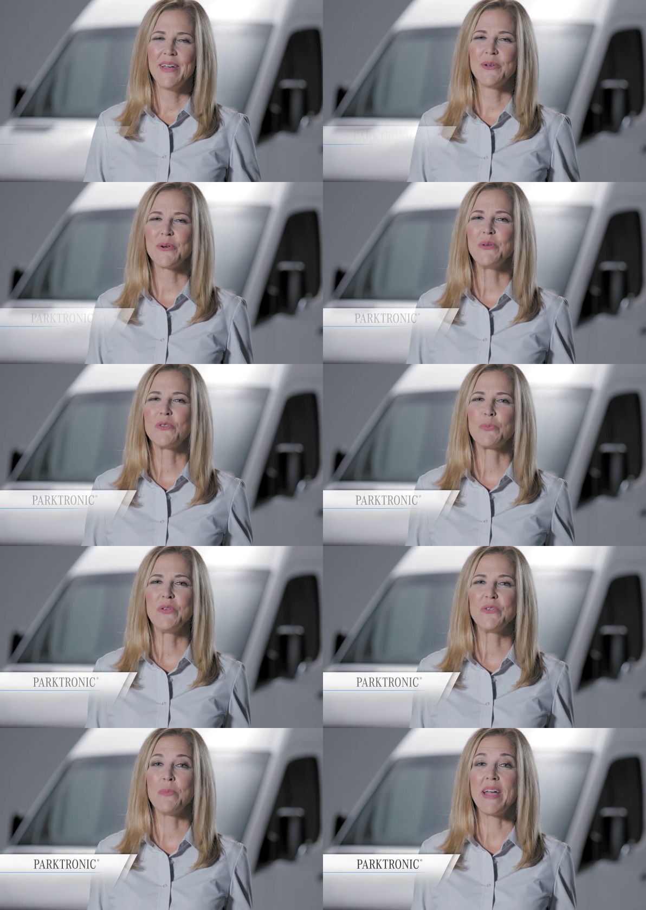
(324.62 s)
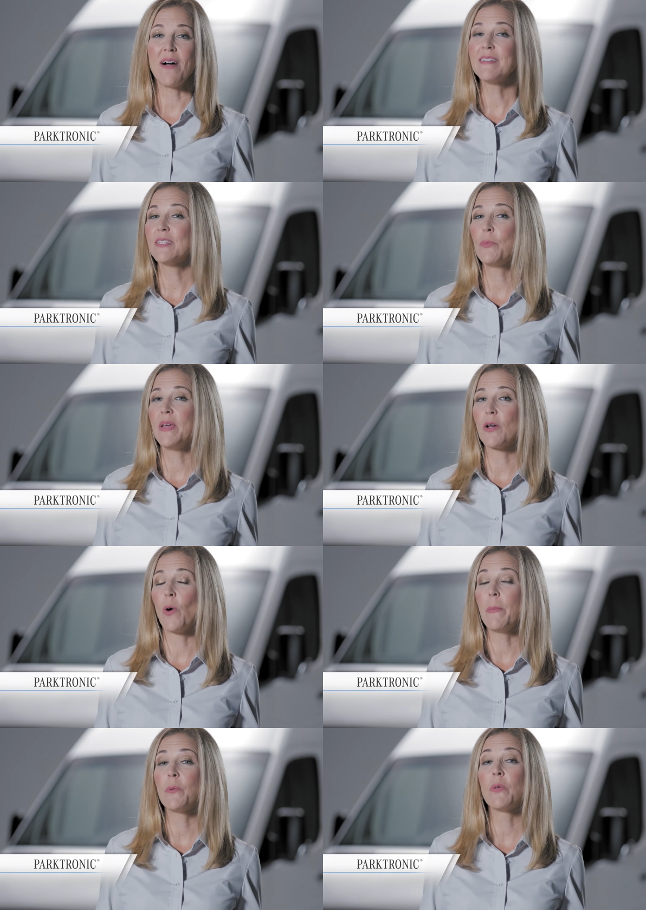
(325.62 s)
Your new Sprinter may also be
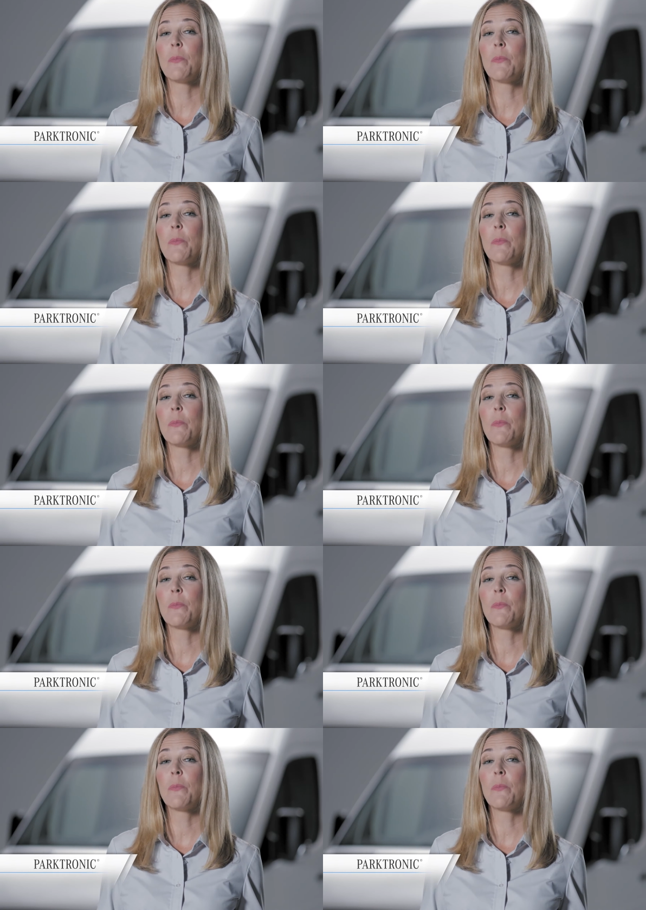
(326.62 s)
equipped with